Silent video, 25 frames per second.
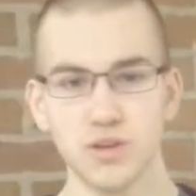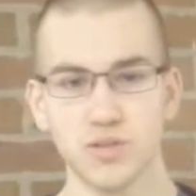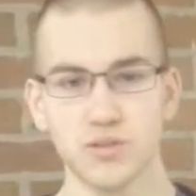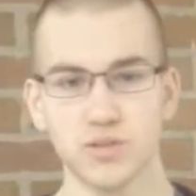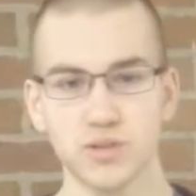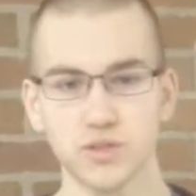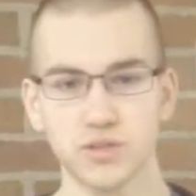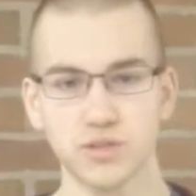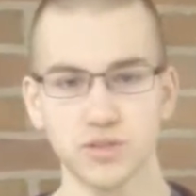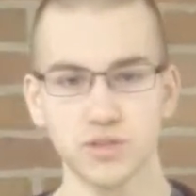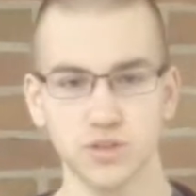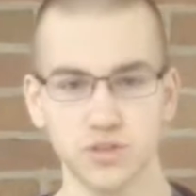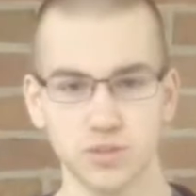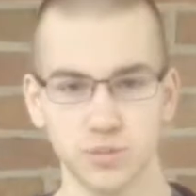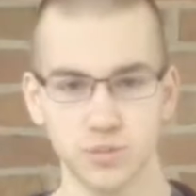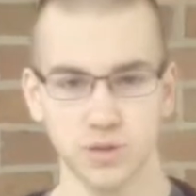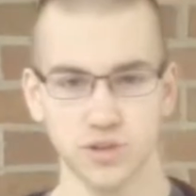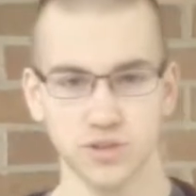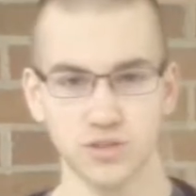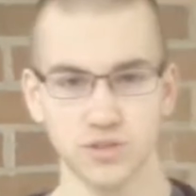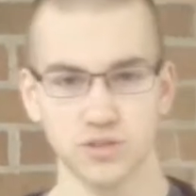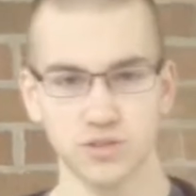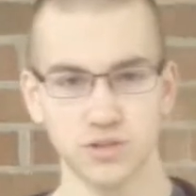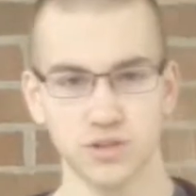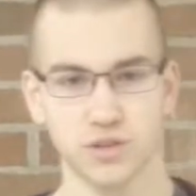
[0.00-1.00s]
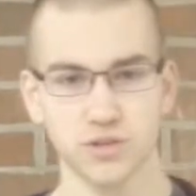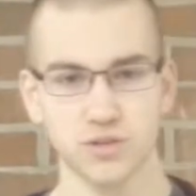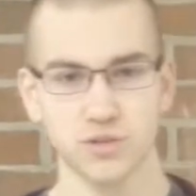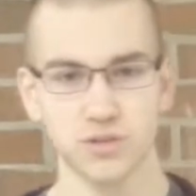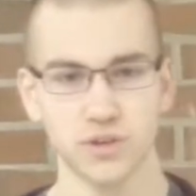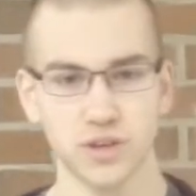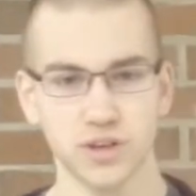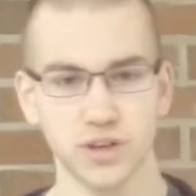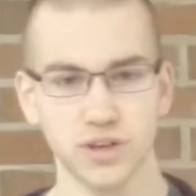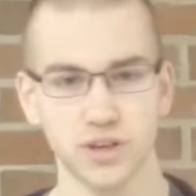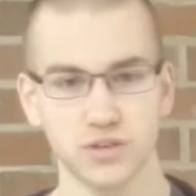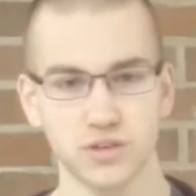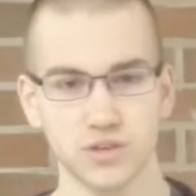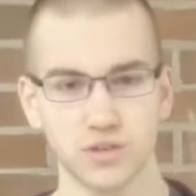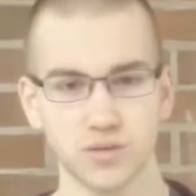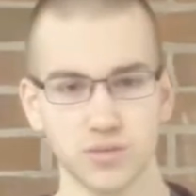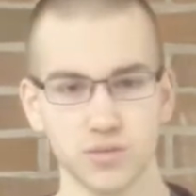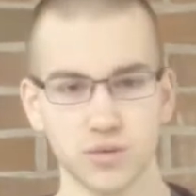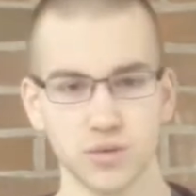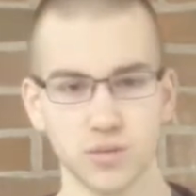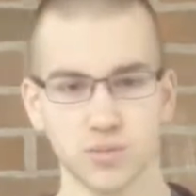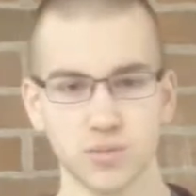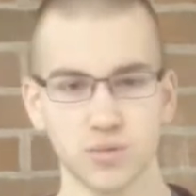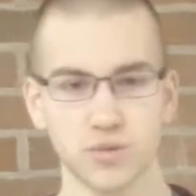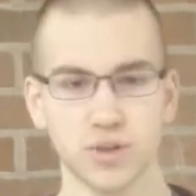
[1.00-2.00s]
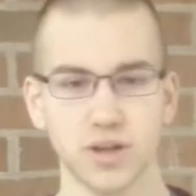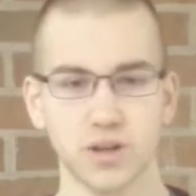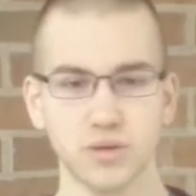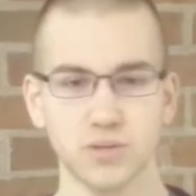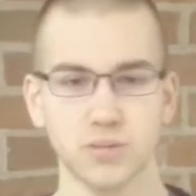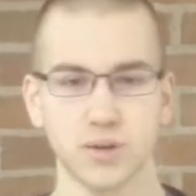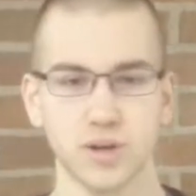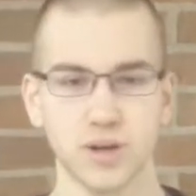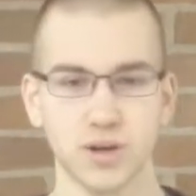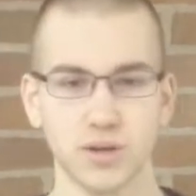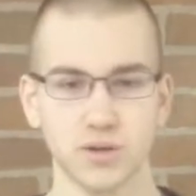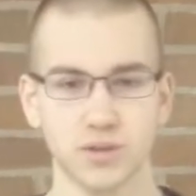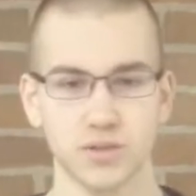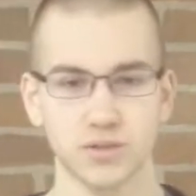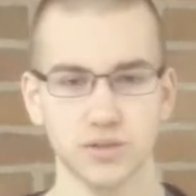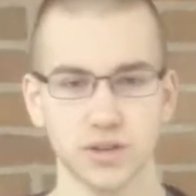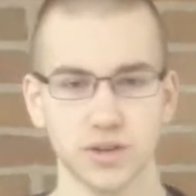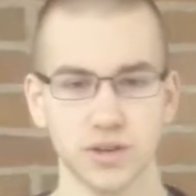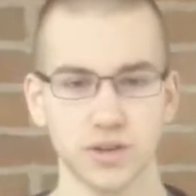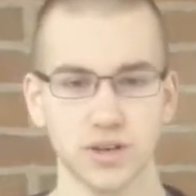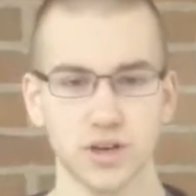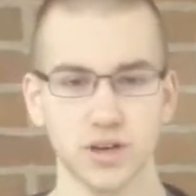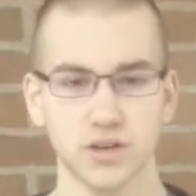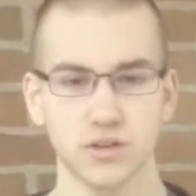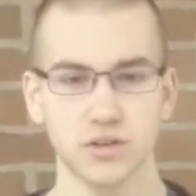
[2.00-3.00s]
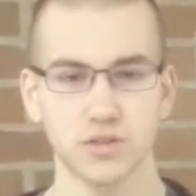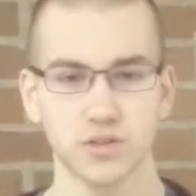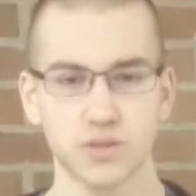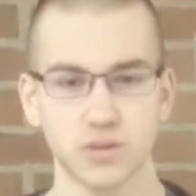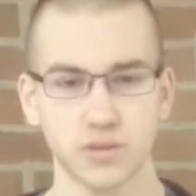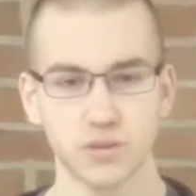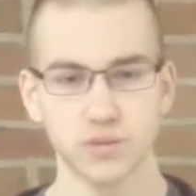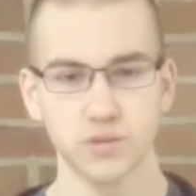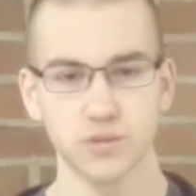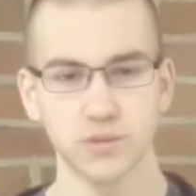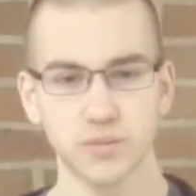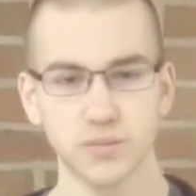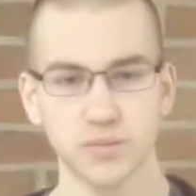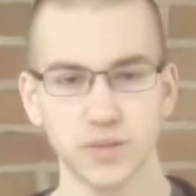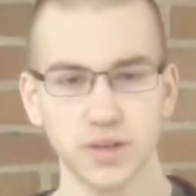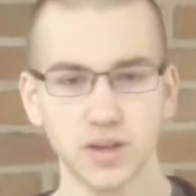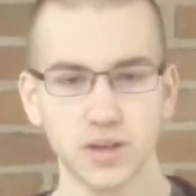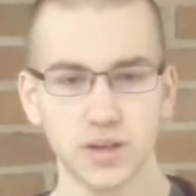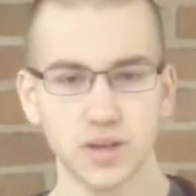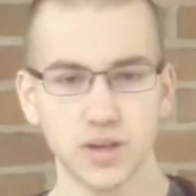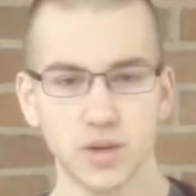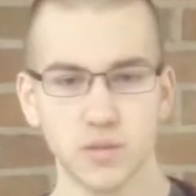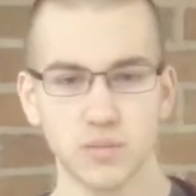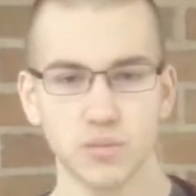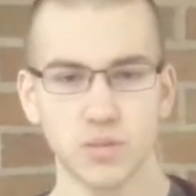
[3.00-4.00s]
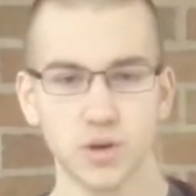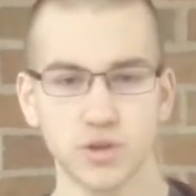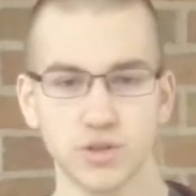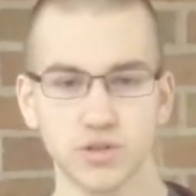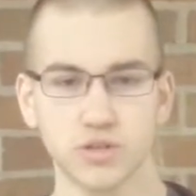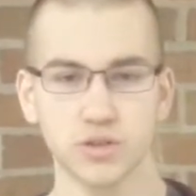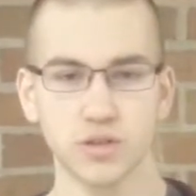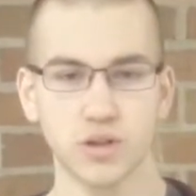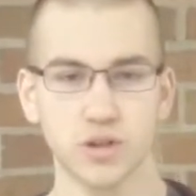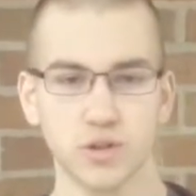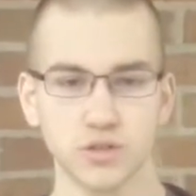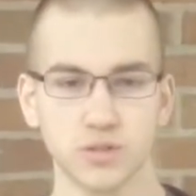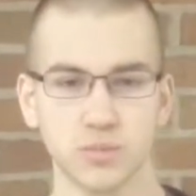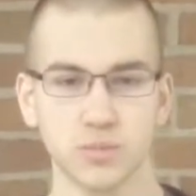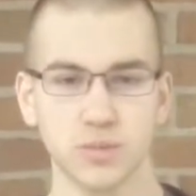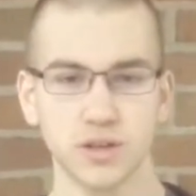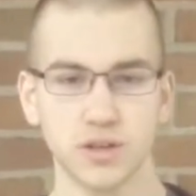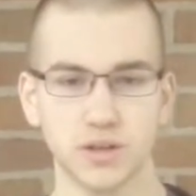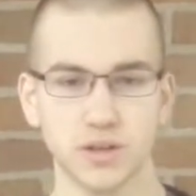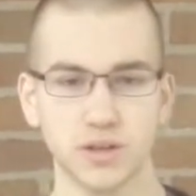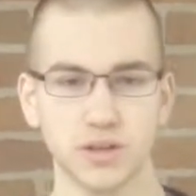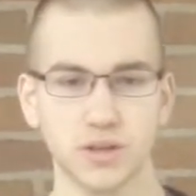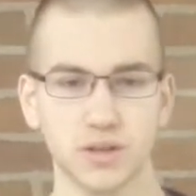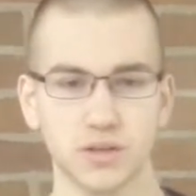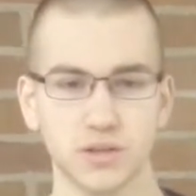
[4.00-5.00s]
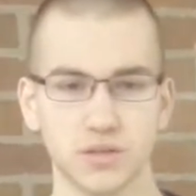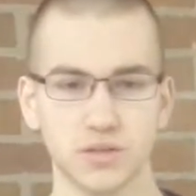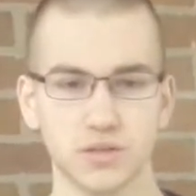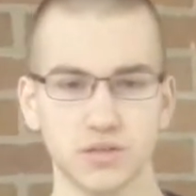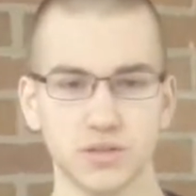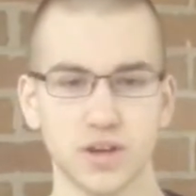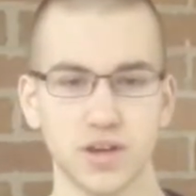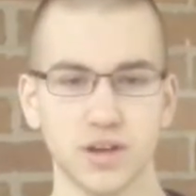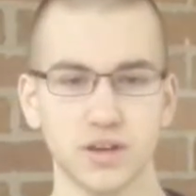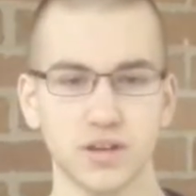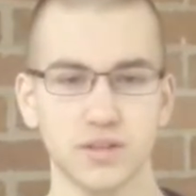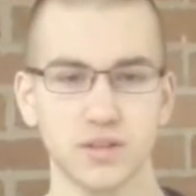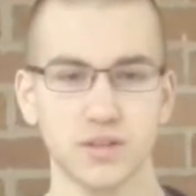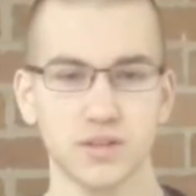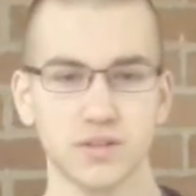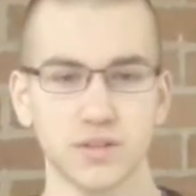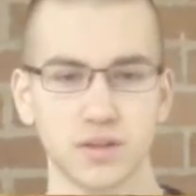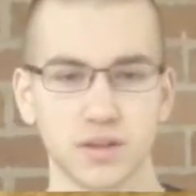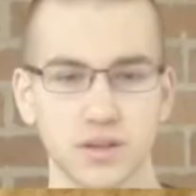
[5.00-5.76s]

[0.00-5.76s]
first expressed the justification for implied powers that Congress holds. Marshall ultimately decided that the